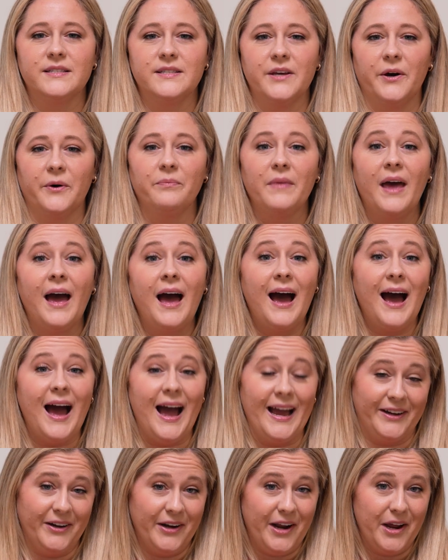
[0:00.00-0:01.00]
So
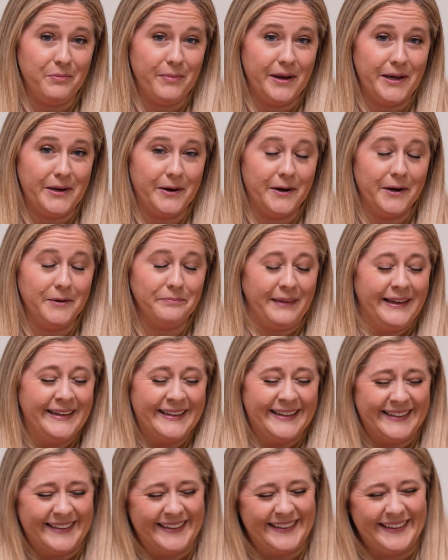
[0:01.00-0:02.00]
I got out of my car
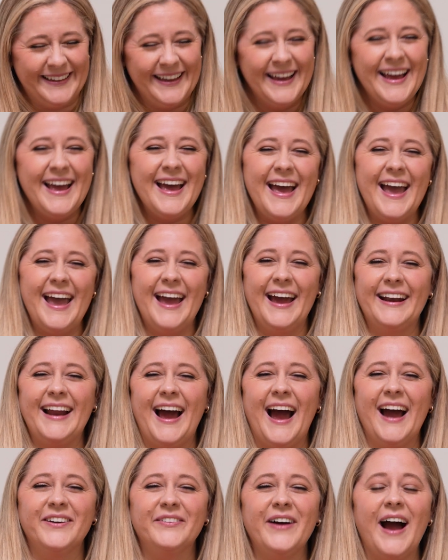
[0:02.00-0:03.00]
and
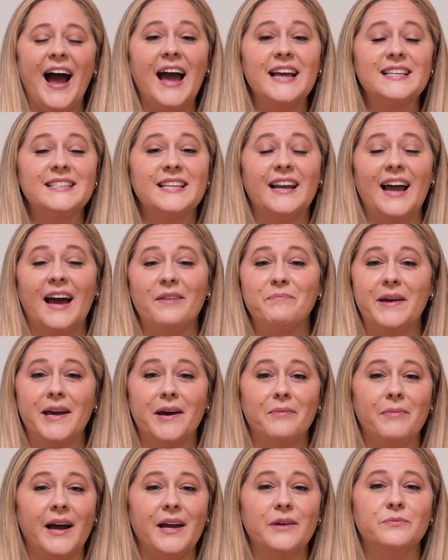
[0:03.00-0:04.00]
I said,
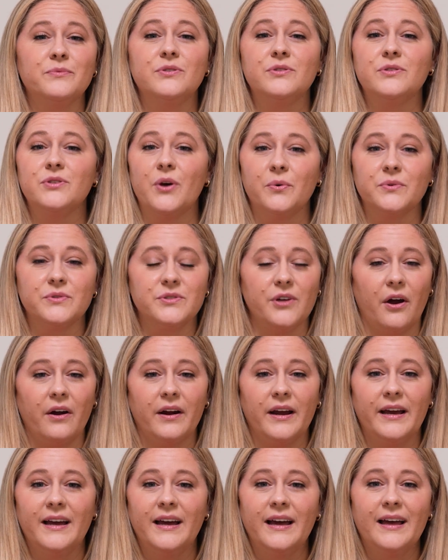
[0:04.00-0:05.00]
ma'am, I am so
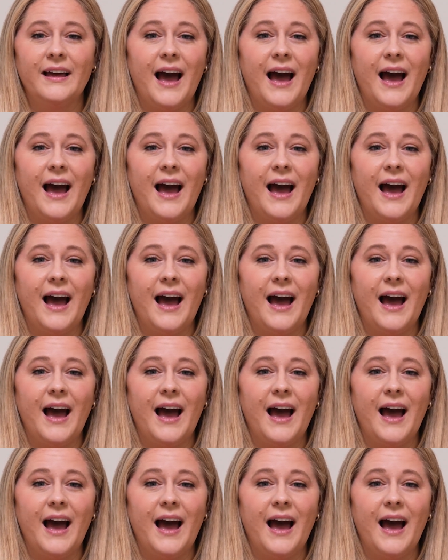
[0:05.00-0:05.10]
sorry.